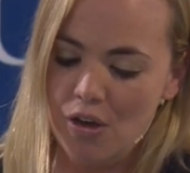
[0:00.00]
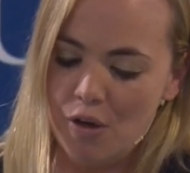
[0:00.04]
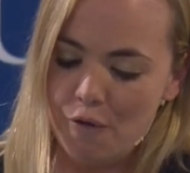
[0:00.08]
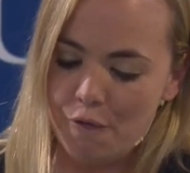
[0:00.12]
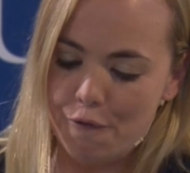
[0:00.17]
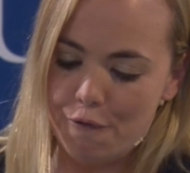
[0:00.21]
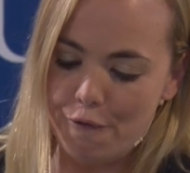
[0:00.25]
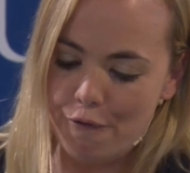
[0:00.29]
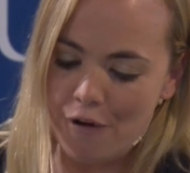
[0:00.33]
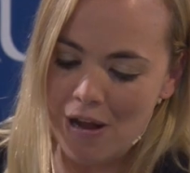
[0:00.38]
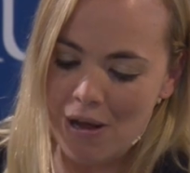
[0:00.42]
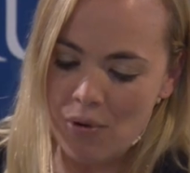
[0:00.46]

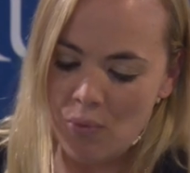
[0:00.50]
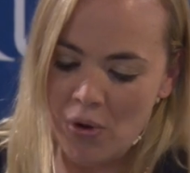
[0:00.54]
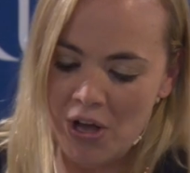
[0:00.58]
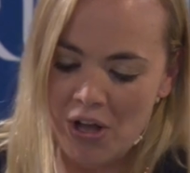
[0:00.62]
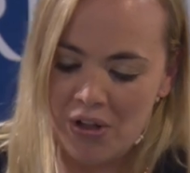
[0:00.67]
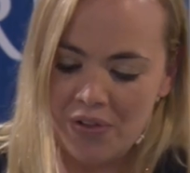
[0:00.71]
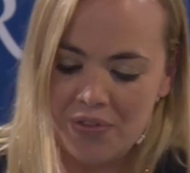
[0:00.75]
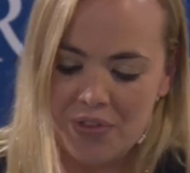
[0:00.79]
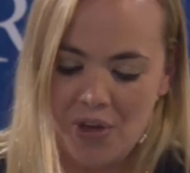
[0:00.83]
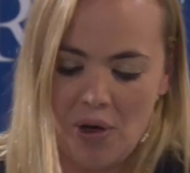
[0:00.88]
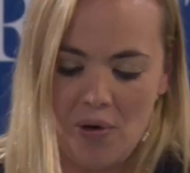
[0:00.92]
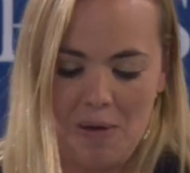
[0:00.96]
free
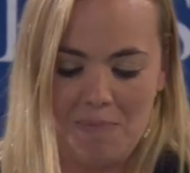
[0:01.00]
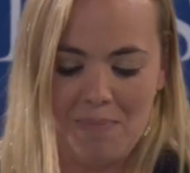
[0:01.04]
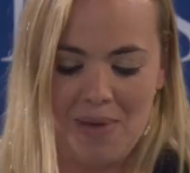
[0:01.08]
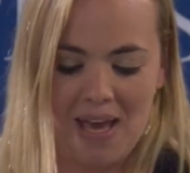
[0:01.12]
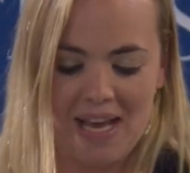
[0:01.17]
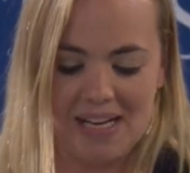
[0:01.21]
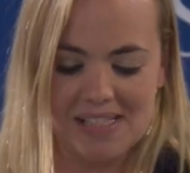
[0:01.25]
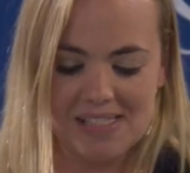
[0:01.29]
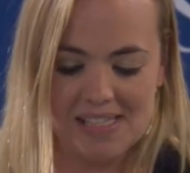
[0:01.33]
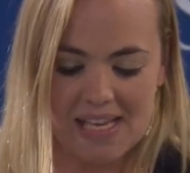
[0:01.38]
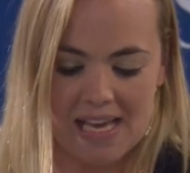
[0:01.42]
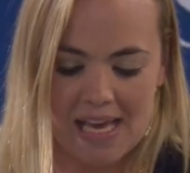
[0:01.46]
will, though it
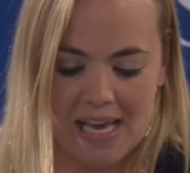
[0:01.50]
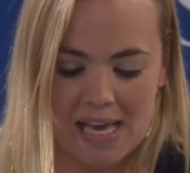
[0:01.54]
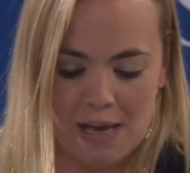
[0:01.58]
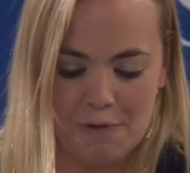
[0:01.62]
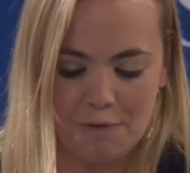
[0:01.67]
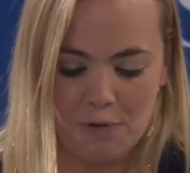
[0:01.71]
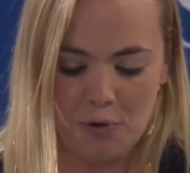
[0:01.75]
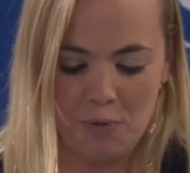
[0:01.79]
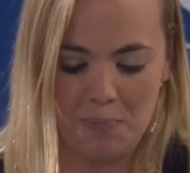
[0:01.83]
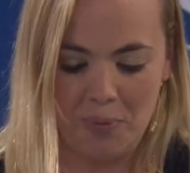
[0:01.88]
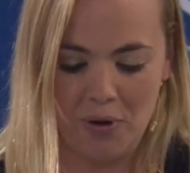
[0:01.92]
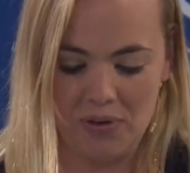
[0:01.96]
makes
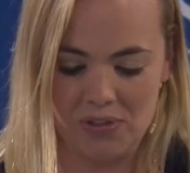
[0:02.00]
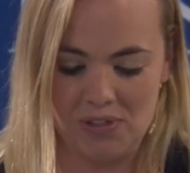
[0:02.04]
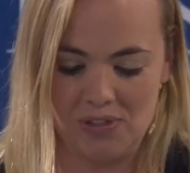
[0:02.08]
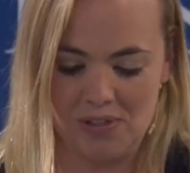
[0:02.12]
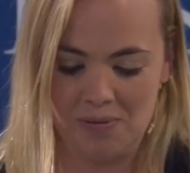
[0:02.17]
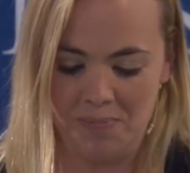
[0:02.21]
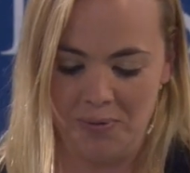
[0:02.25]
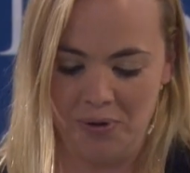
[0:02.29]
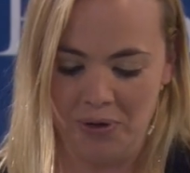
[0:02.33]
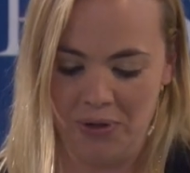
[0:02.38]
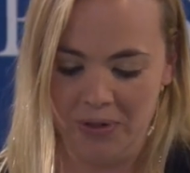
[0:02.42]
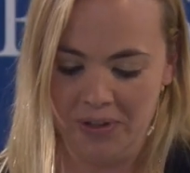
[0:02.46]
evil
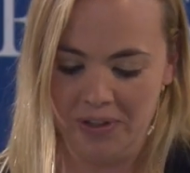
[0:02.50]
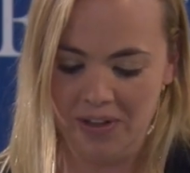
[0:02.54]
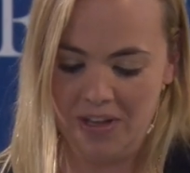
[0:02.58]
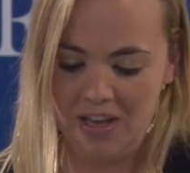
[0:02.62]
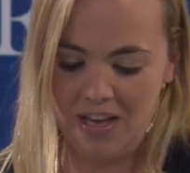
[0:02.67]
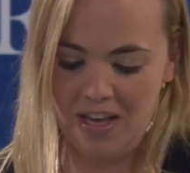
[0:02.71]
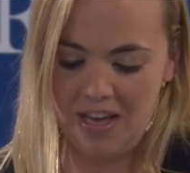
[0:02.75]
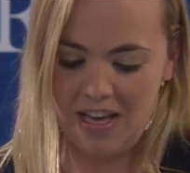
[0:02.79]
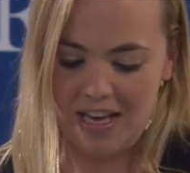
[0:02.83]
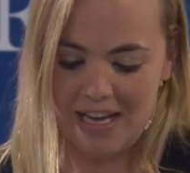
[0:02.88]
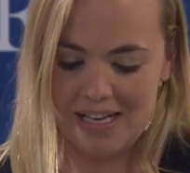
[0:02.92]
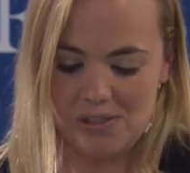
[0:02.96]
possible,
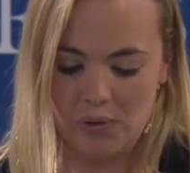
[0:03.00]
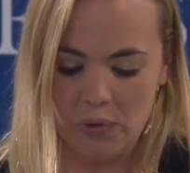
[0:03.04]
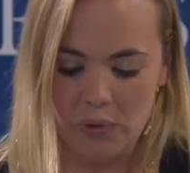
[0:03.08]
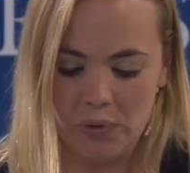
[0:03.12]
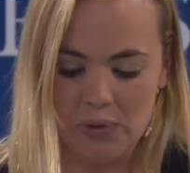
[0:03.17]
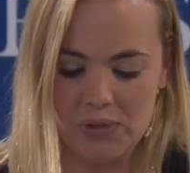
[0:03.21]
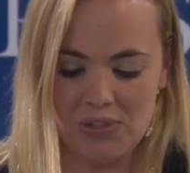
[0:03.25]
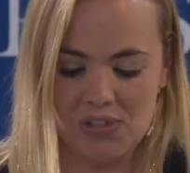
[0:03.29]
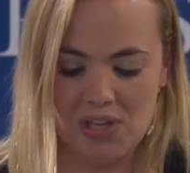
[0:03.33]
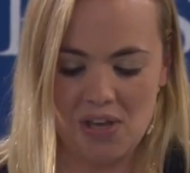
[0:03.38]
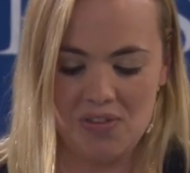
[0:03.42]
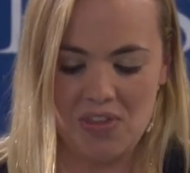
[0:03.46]
is
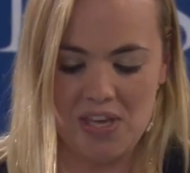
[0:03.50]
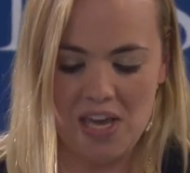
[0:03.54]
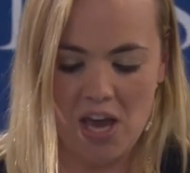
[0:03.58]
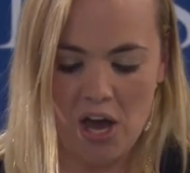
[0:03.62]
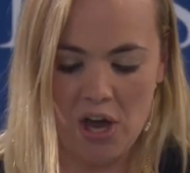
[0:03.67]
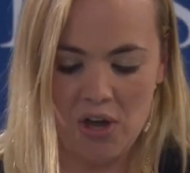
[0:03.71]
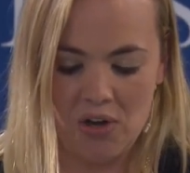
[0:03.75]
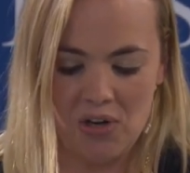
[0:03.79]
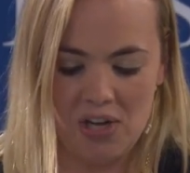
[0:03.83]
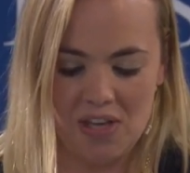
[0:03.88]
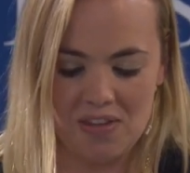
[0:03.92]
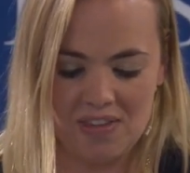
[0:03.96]
also the
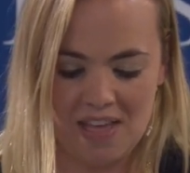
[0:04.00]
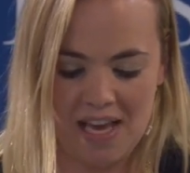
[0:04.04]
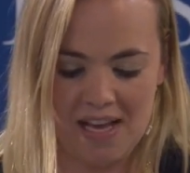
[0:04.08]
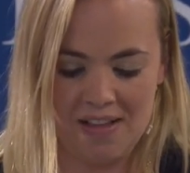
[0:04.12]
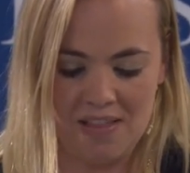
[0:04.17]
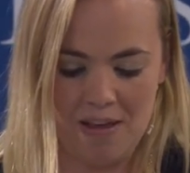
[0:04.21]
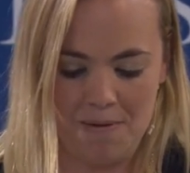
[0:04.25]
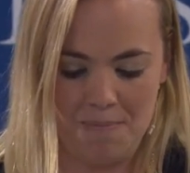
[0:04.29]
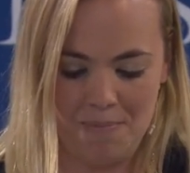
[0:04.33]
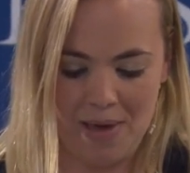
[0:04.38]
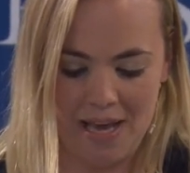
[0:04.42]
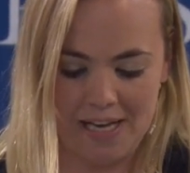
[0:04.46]
only
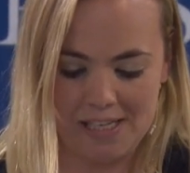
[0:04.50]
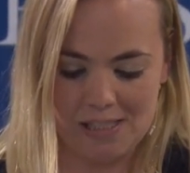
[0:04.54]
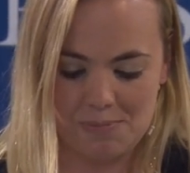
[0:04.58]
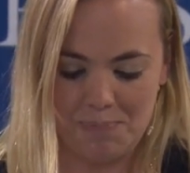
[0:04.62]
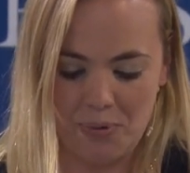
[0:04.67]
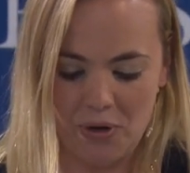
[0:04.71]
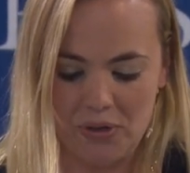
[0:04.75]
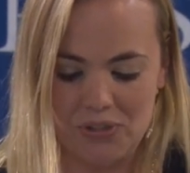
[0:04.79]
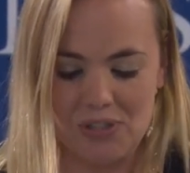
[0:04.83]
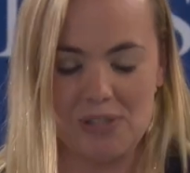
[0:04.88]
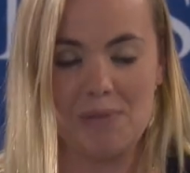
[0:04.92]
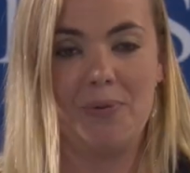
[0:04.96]
thing that makes
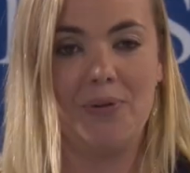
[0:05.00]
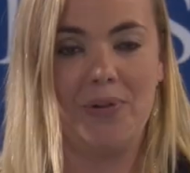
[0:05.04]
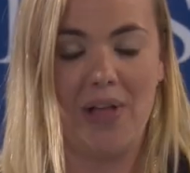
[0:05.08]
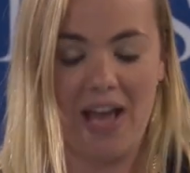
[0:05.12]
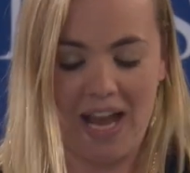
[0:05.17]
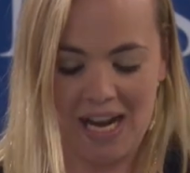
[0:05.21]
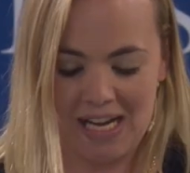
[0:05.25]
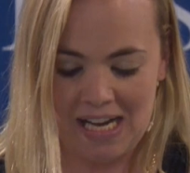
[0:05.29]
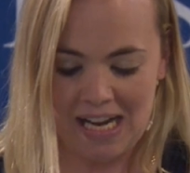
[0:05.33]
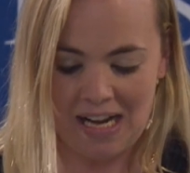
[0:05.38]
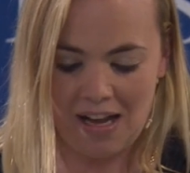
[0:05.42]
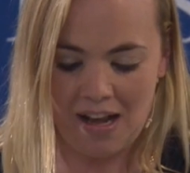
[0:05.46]
possible
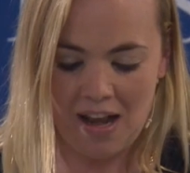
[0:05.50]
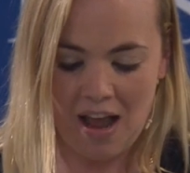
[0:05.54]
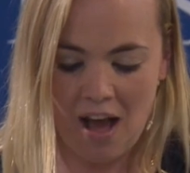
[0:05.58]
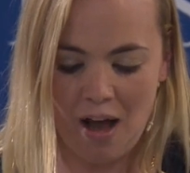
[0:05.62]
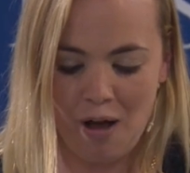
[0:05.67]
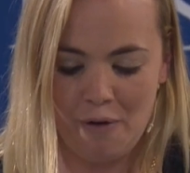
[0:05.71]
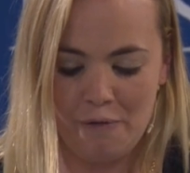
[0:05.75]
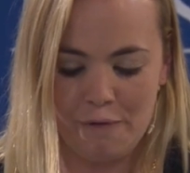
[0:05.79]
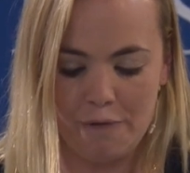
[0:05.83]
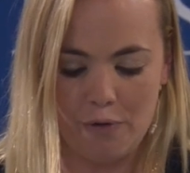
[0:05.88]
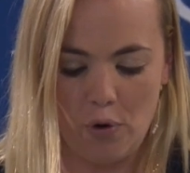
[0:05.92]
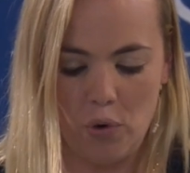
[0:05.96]
any
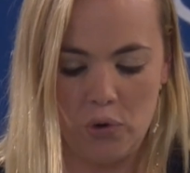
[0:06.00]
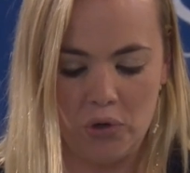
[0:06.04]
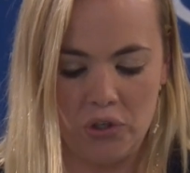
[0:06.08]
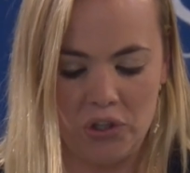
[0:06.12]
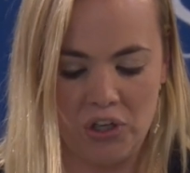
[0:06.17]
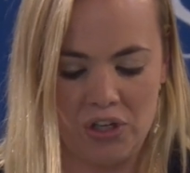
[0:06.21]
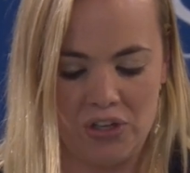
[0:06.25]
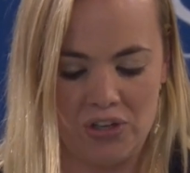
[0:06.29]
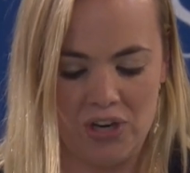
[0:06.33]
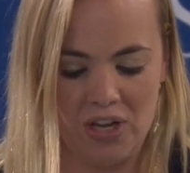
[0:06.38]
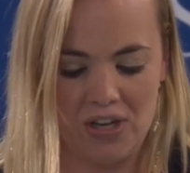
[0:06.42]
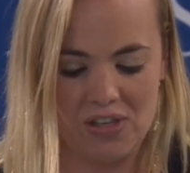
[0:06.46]
love or
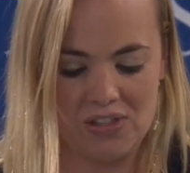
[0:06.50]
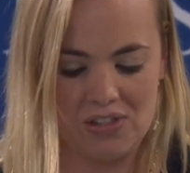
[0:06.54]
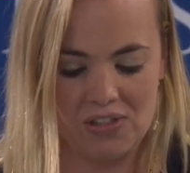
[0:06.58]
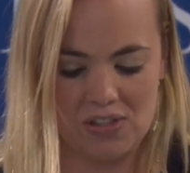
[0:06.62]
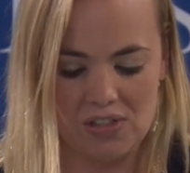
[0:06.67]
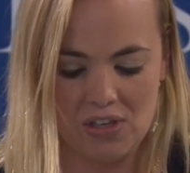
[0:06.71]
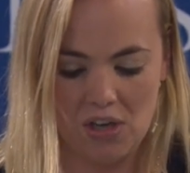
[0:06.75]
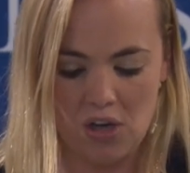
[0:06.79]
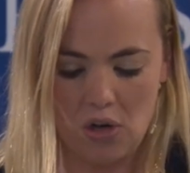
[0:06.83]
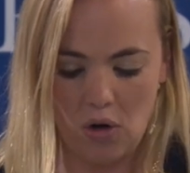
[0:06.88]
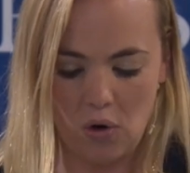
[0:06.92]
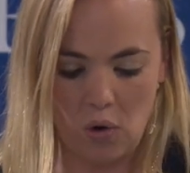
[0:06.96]

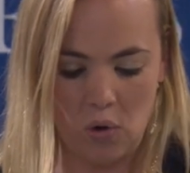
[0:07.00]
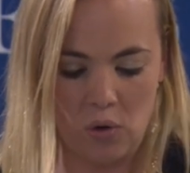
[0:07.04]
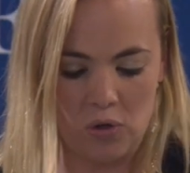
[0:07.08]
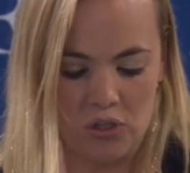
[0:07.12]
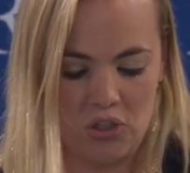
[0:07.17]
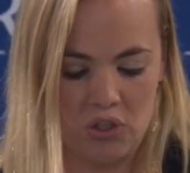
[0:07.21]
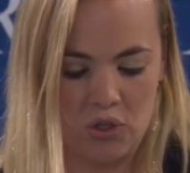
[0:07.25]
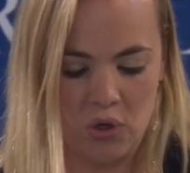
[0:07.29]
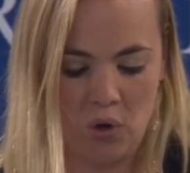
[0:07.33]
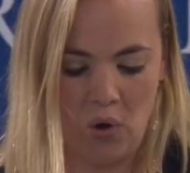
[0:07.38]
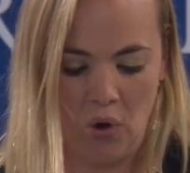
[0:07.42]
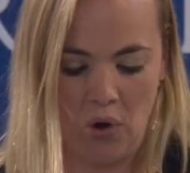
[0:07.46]
goodness or
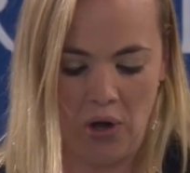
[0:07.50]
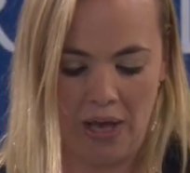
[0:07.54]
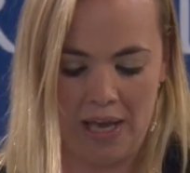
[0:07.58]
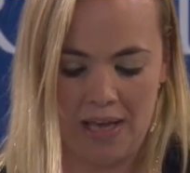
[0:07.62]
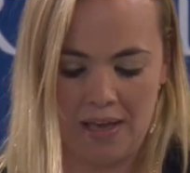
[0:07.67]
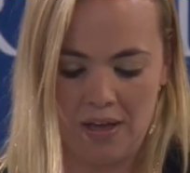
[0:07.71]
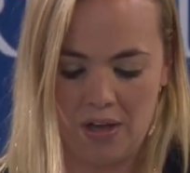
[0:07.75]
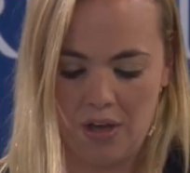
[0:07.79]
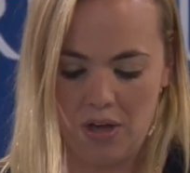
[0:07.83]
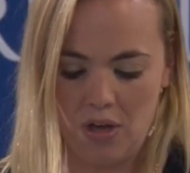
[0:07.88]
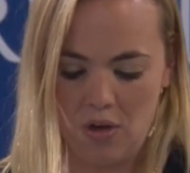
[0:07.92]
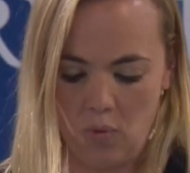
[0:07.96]

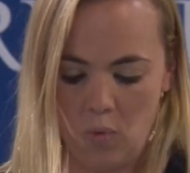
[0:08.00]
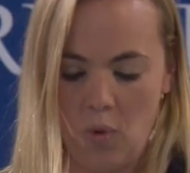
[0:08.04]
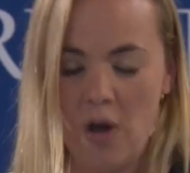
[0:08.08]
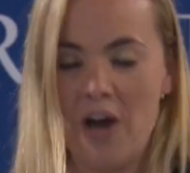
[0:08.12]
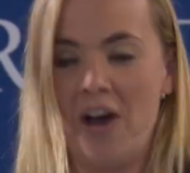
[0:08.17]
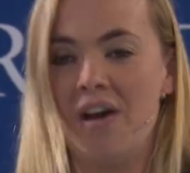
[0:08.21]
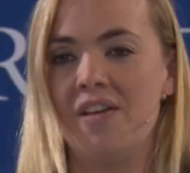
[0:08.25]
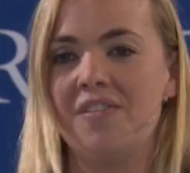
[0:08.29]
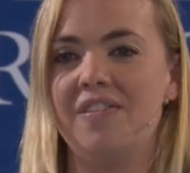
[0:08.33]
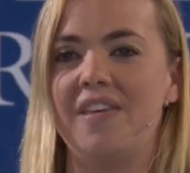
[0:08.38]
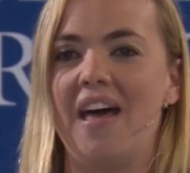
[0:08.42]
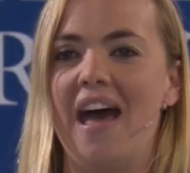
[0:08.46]
joy
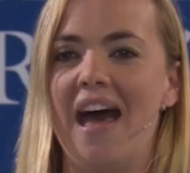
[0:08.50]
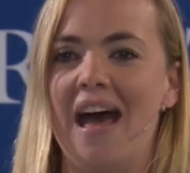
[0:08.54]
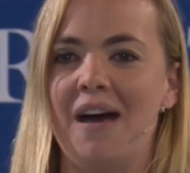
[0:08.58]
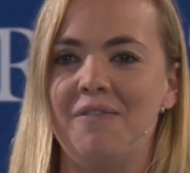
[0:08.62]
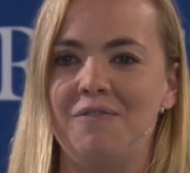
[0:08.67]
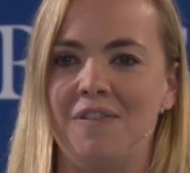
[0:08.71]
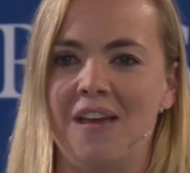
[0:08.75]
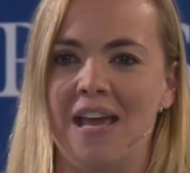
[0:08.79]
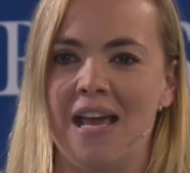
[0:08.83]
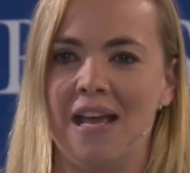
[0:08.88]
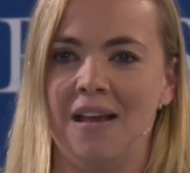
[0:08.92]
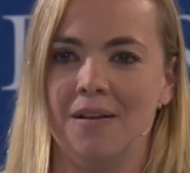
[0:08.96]
worth
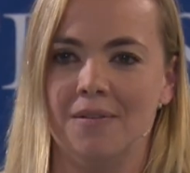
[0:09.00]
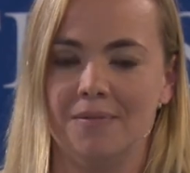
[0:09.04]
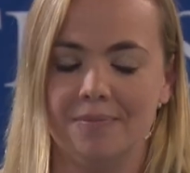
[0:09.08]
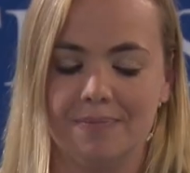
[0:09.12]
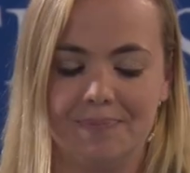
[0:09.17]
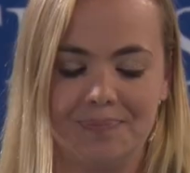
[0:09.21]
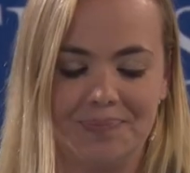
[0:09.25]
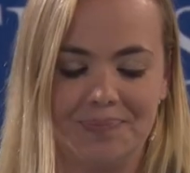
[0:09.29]
having.